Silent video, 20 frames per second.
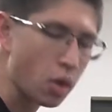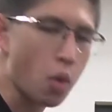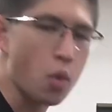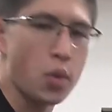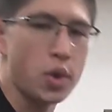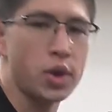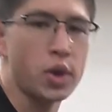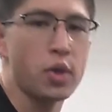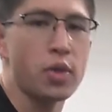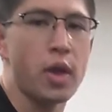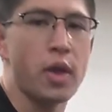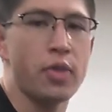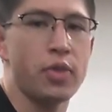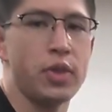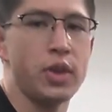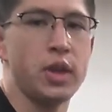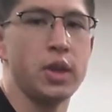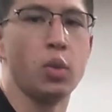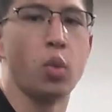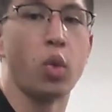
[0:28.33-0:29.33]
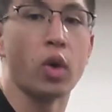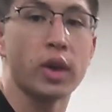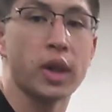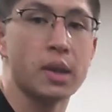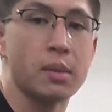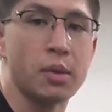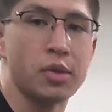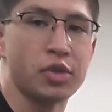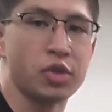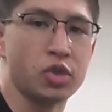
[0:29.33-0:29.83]
We know that the
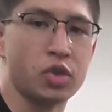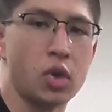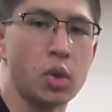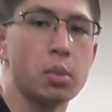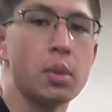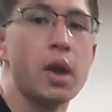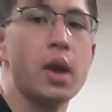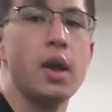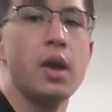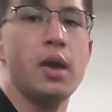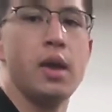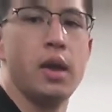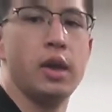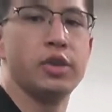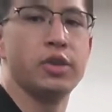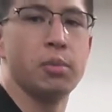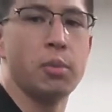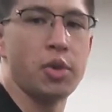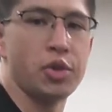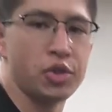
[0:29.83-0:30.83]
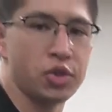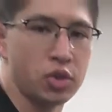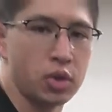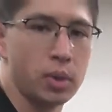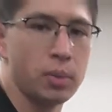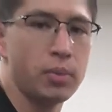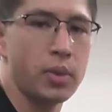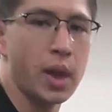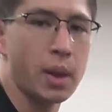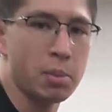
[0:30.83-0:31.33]
working muscle group is a muscle
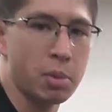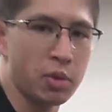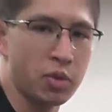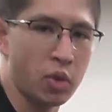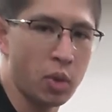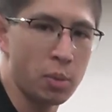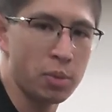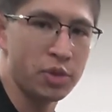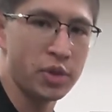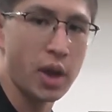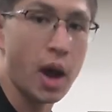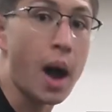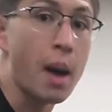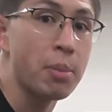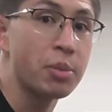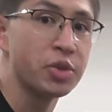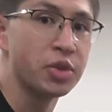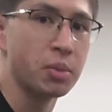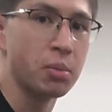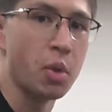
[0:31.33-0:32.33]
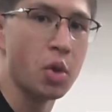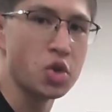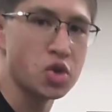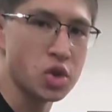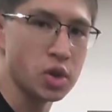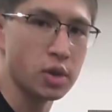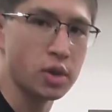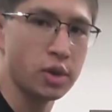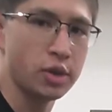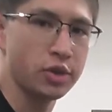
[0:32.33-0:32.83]
group that performs the opposite
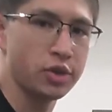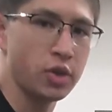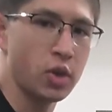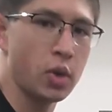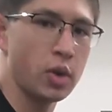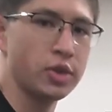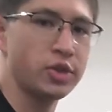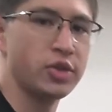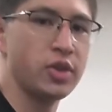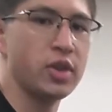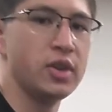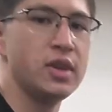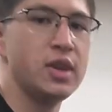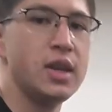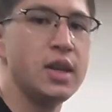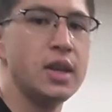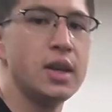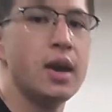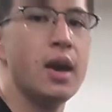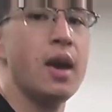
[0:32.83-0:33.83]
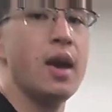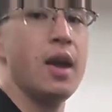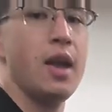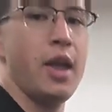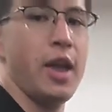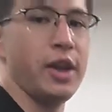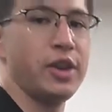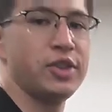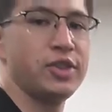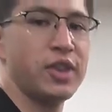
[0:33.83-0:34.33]
motion. So it's the knee
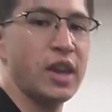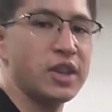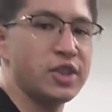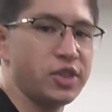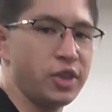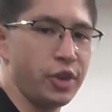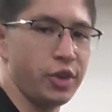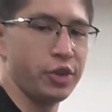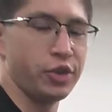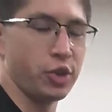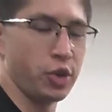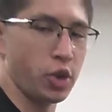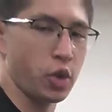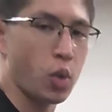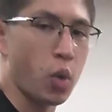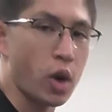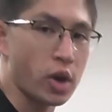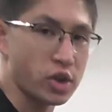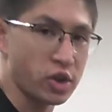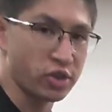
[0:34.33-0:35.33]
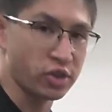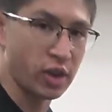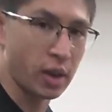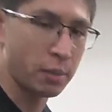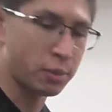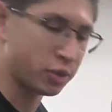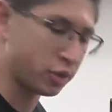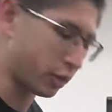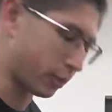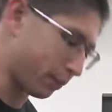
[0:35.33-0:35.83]
extensors or the
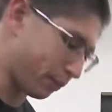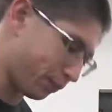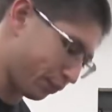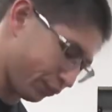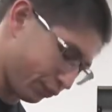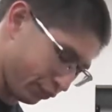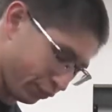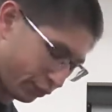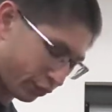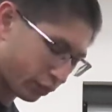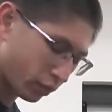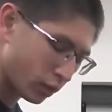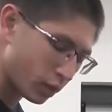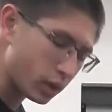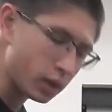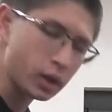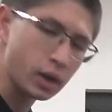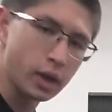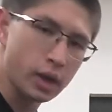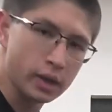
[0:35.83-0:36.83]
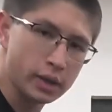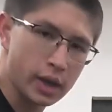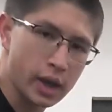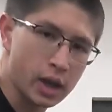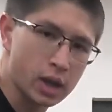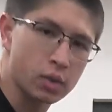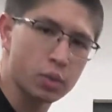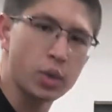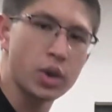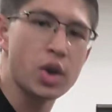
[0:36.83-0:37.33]
quadriceps.
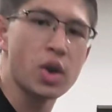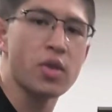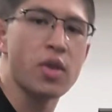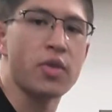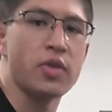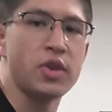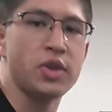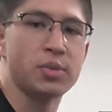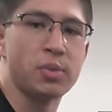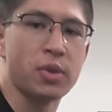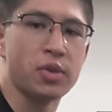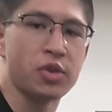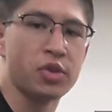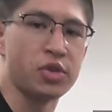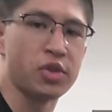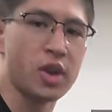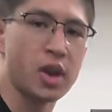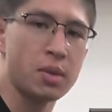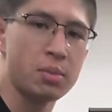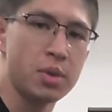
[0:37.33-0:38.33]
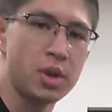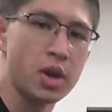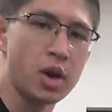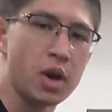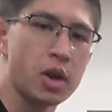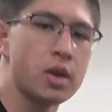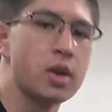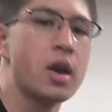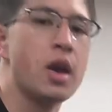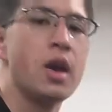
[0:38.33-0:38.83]
Again, we know that these muscles are going to be
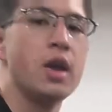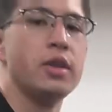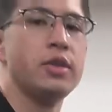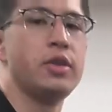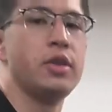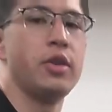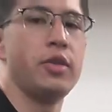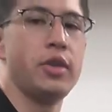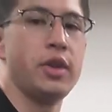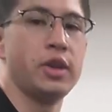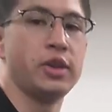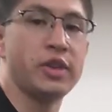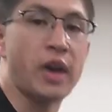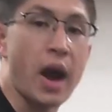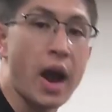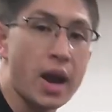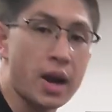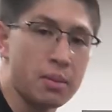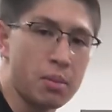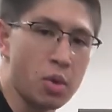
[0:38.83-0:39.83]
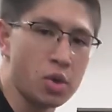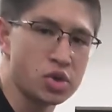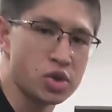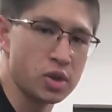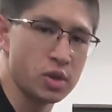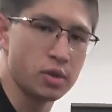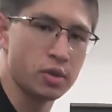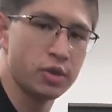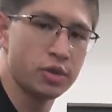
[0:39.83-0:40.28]
on during the entire motion.